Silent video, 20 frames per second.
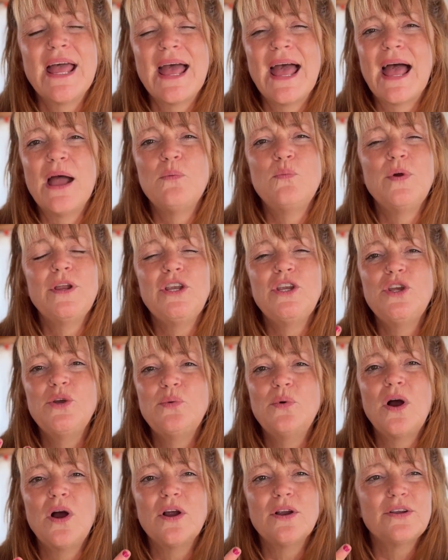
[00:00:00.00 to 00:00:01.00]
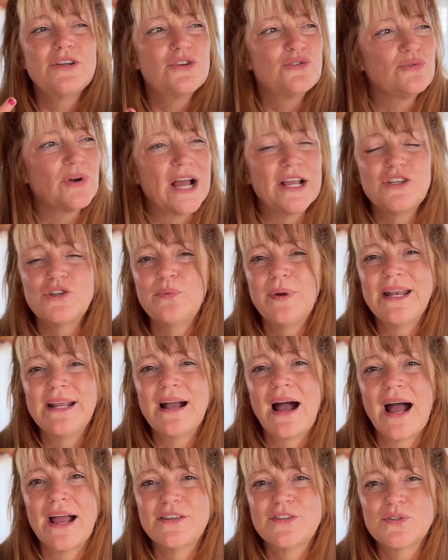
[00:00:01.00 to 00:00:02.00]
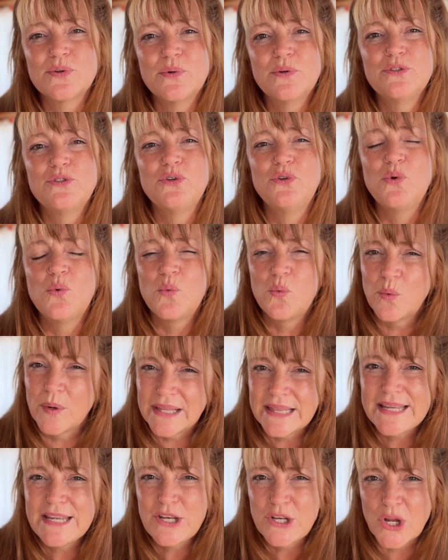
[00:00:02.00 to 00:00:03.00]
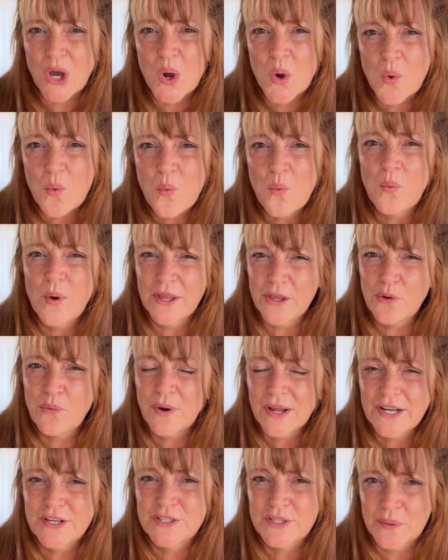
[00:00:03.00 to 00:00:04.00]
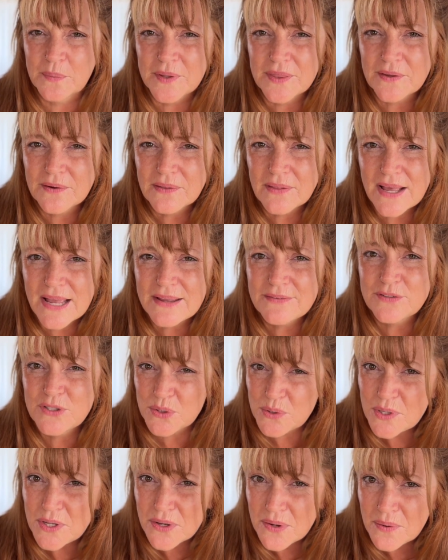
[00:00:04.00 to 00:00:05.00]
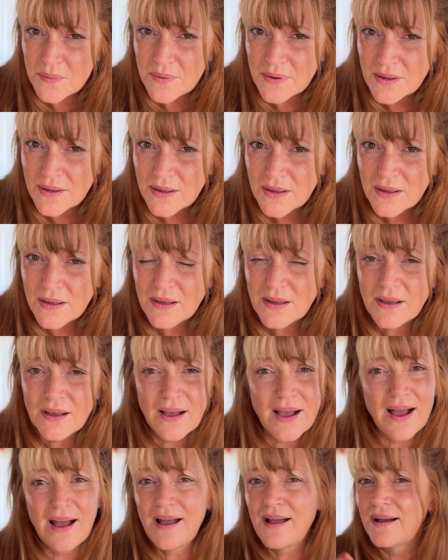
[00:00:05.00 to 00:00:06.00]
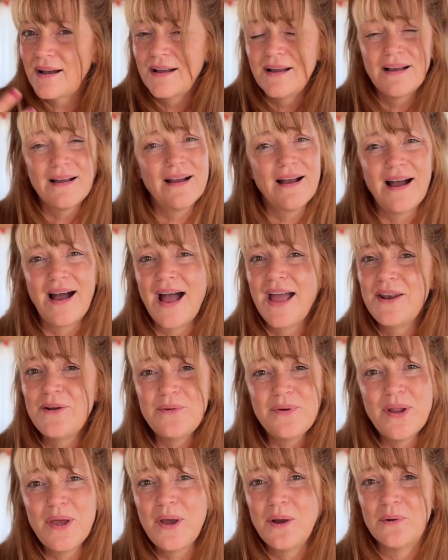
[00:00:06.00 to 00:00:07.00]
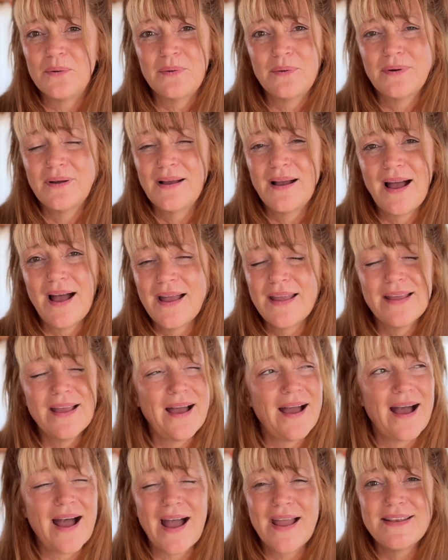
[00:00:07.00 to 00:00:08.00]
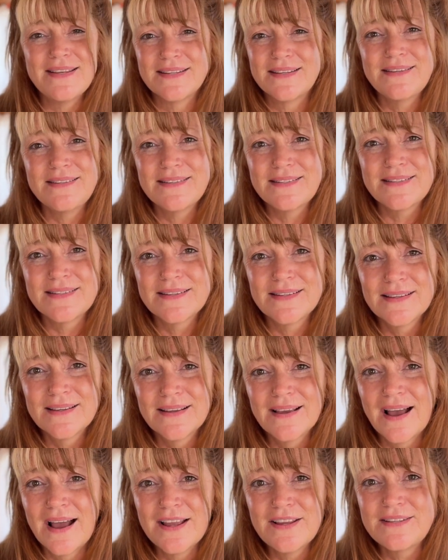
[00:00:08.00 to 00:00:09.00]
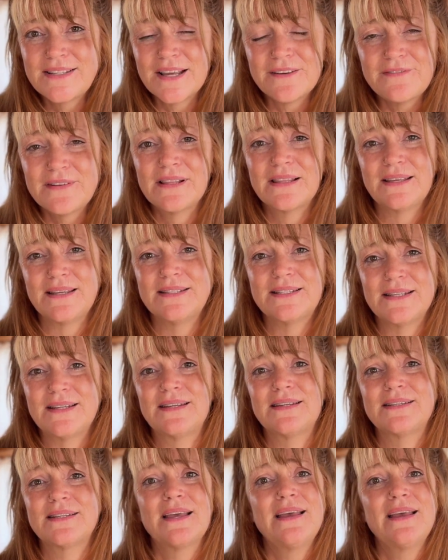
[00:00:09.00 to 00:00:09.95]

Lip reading: And when you are graduating high school, do you really know what you want to do with your life? Do you? I don't know. I didn't. I definitely didn't.